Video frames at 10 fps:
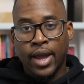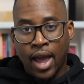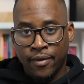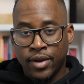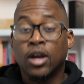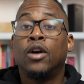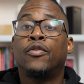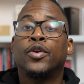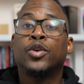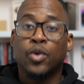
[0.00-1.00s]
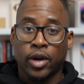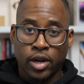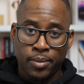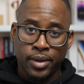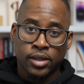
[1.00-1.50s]
having a few
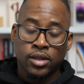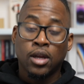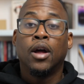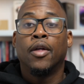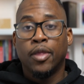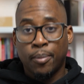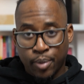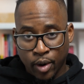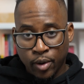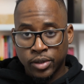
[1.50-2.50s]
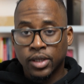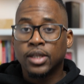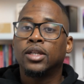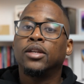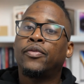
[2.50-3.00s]
shortcomings, the pros
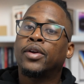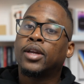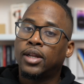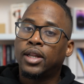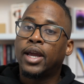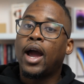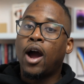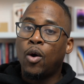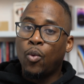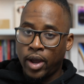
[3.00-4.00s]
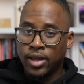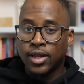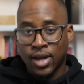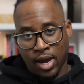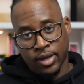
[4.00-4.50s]
significantly outweigh the
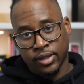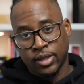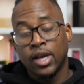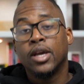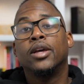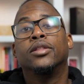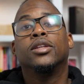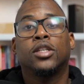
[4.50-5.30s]
cons in this